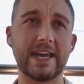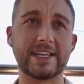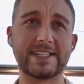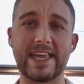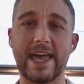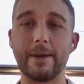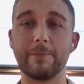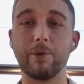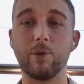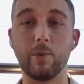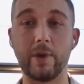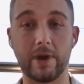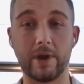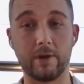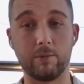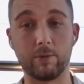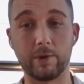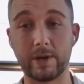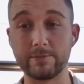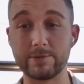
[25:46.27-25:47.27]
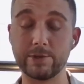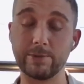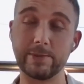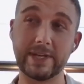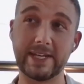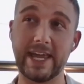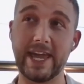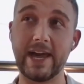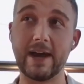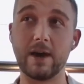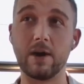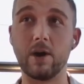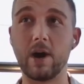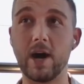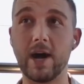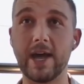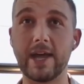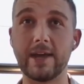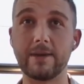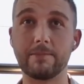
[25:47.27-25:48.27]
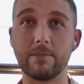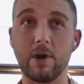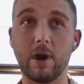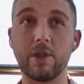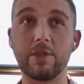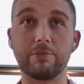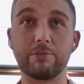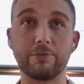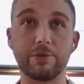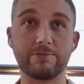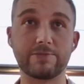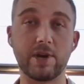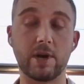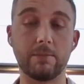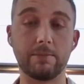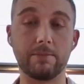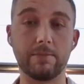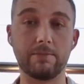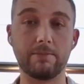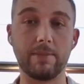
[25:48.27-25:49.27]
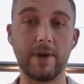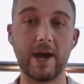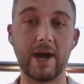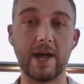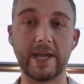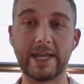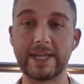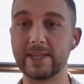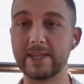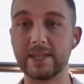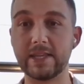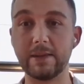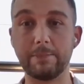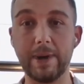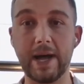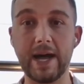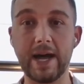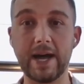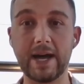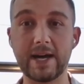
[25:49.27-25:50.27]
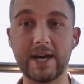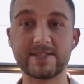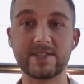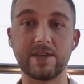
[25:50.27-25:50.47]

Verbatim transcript: example, where what I'm doing now, I'm on the rooftop by the bar,